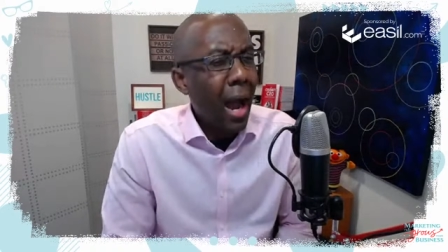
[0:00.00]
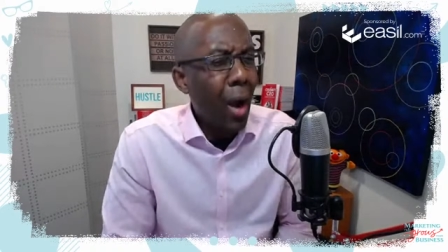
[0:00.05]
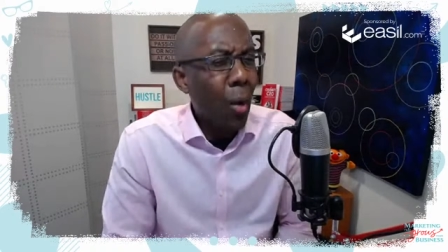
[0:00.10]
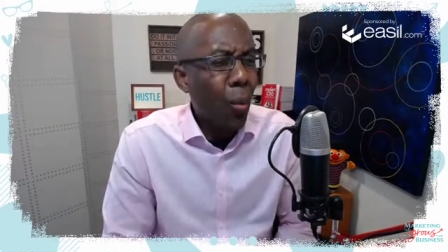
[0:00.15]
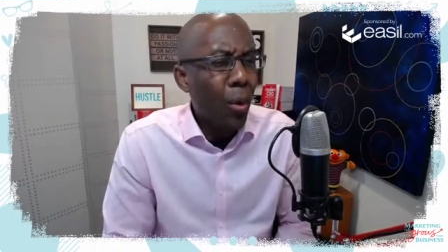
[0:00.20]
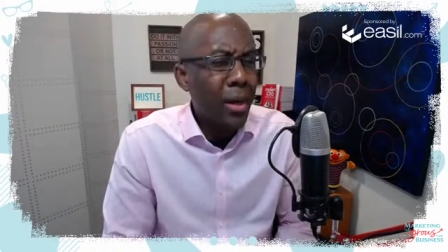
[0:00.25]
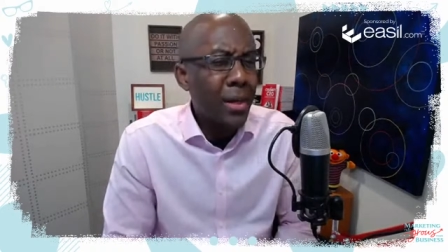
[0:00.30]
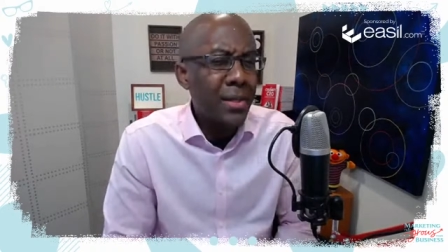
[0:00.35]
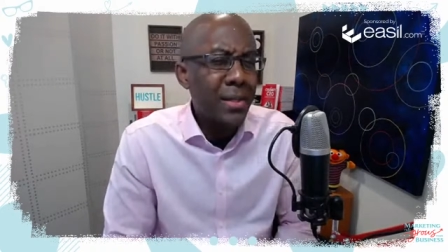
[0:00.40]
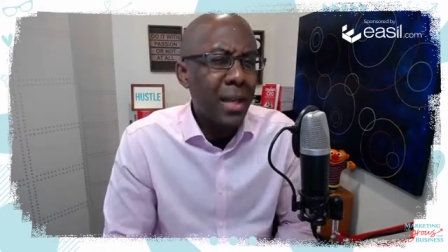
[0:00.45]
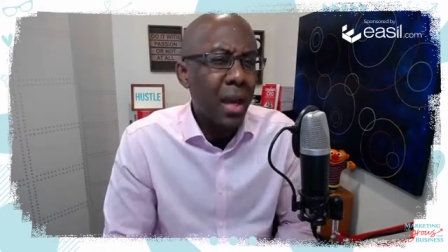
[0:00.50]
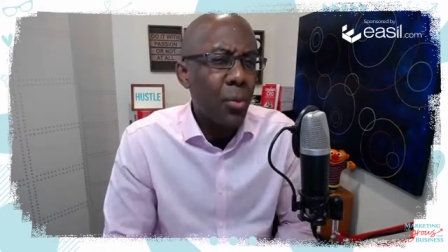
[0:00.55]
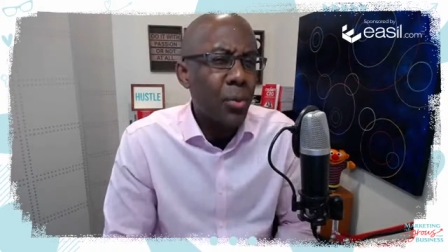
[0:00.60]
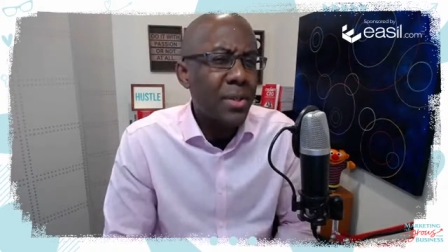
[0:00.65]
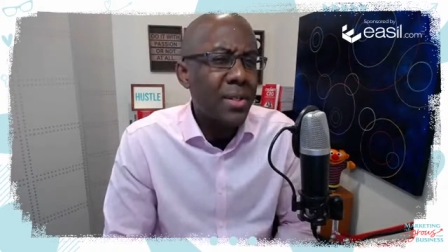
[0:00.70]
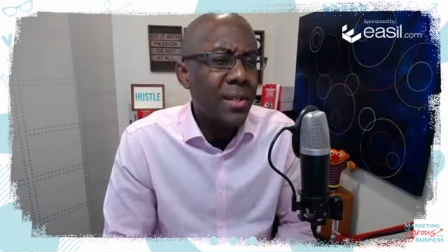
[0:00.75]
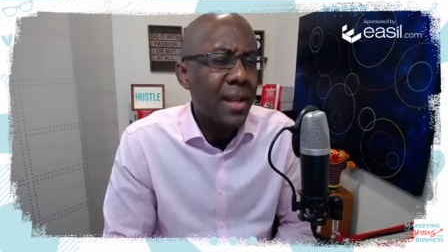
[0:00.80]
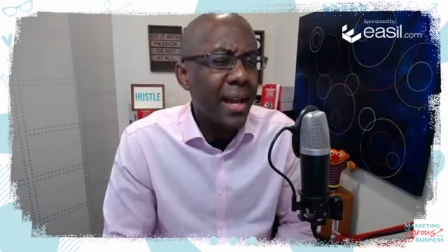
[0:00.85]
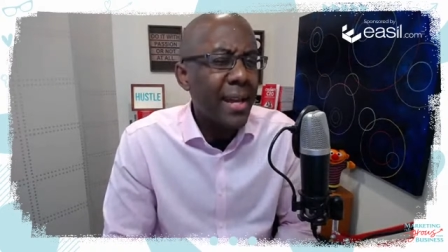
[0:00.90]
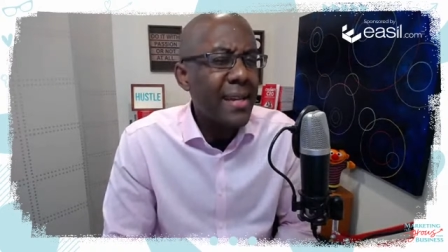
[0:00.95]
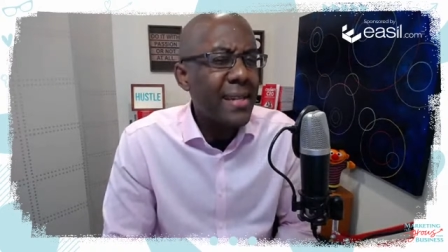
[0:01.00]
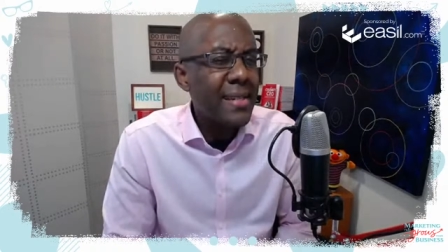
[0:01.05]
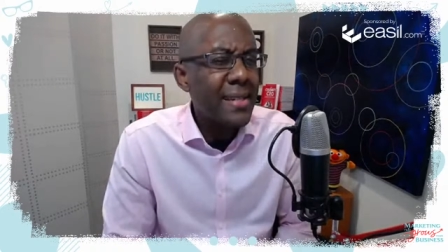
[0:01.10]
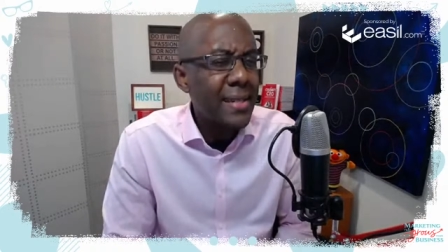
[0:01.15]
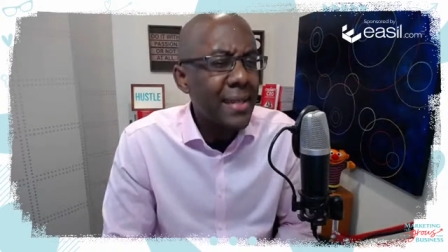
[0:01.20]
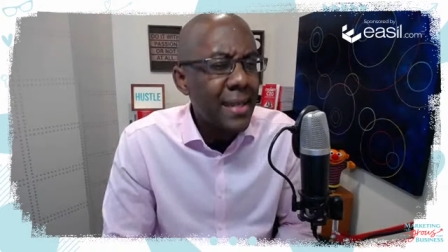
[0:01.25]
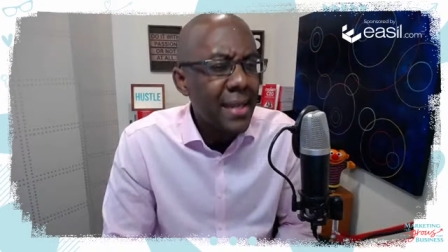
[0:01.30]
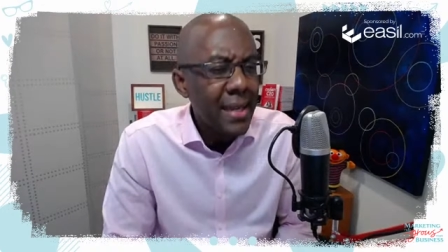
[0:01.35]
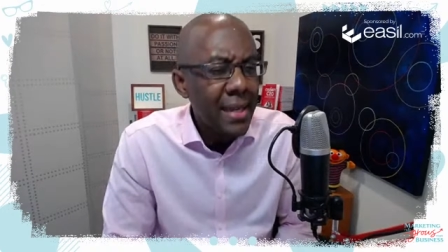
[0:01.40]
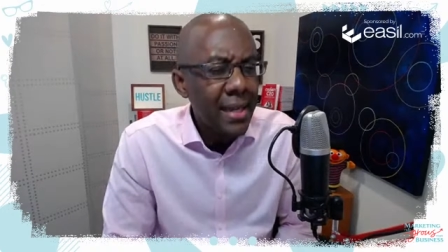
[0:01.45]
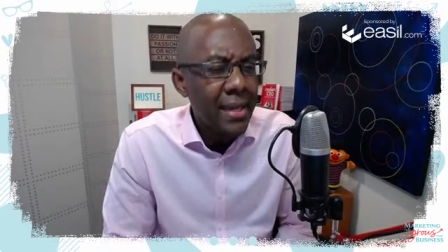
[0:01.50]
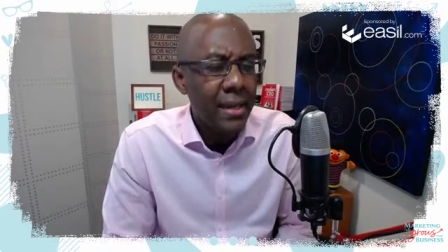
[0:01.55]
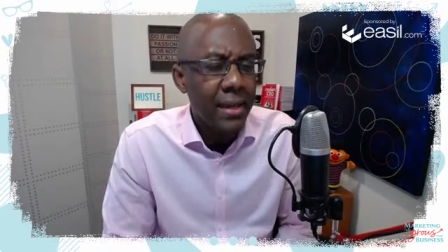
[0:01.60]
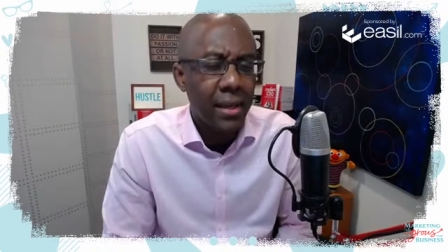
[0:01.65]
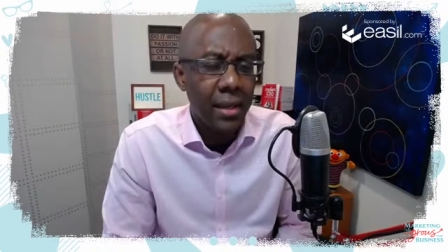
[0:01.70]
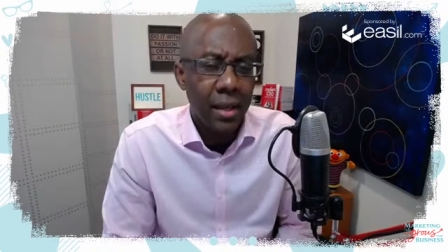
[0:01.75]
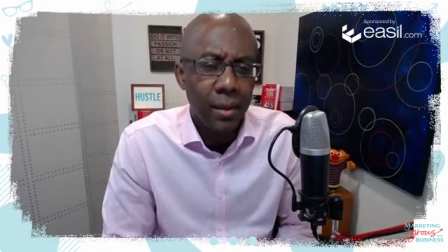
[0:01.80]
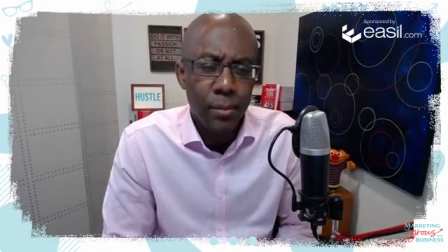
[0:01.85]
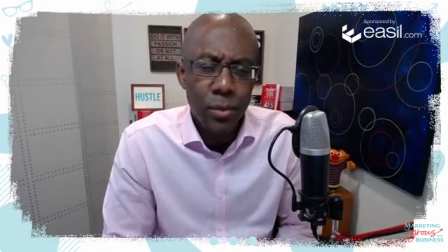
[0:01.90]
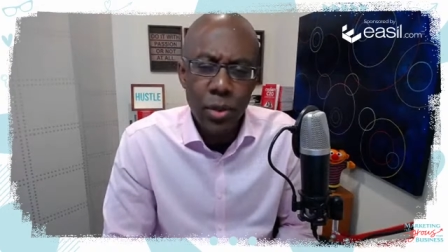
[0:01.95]
I want to say I was
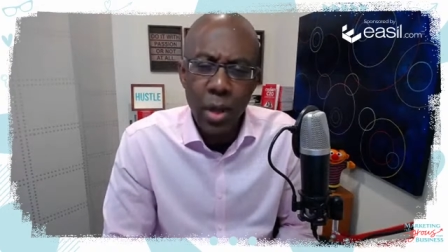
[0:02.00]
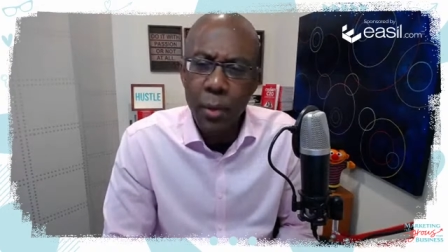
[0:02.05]
19, Kim.